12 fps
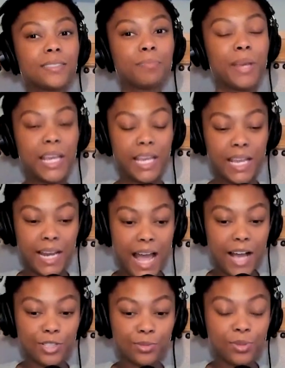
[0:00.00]
making an
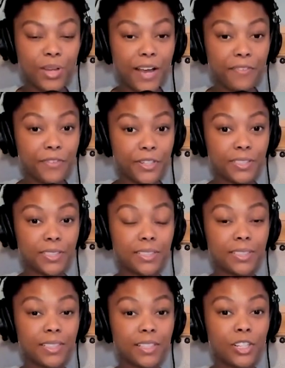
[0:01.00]
actual effort,
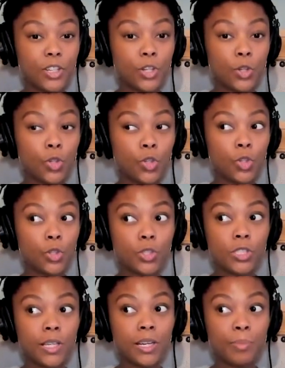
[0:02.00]
you're
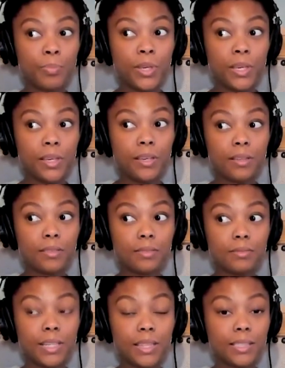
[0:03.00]
just going to be
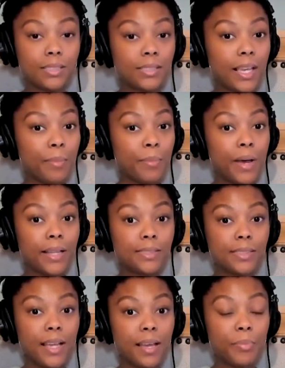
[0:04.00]
in the same
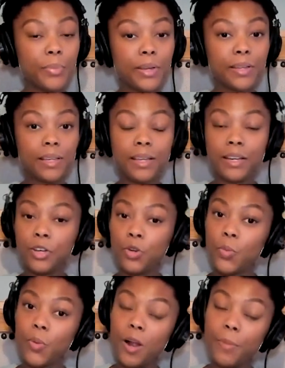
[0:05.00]
mindset, but in a
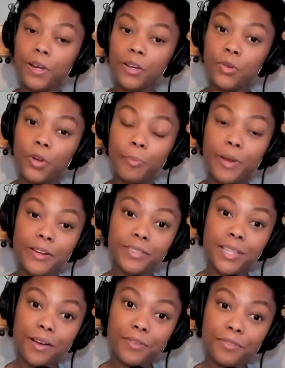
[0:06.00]
new apartment in New York by
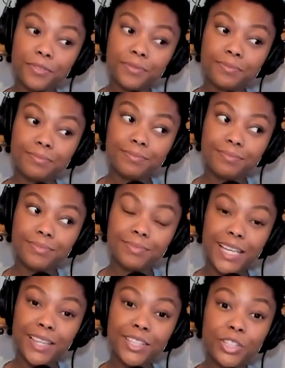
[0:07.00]
yourself
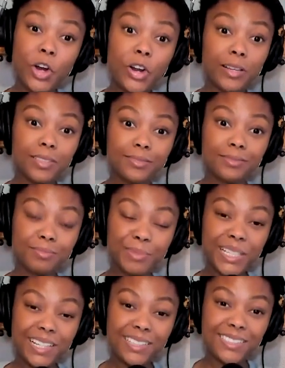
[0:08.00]
in the dark
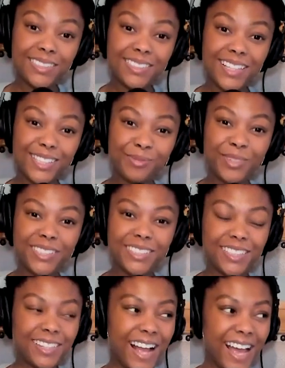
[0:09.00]
because it's
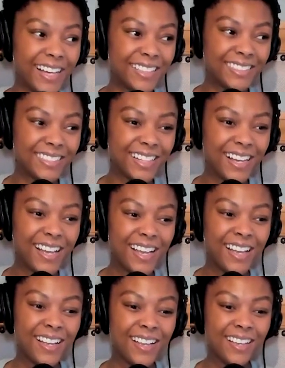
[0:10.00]
winter. And
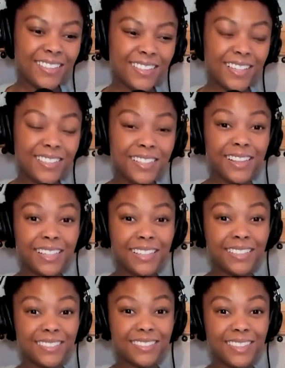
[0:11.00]

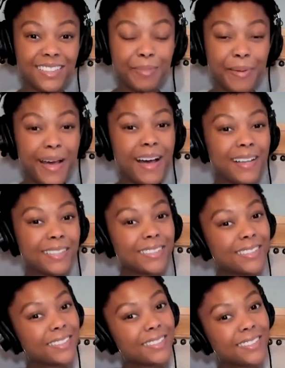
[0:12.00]
seasonally in the past,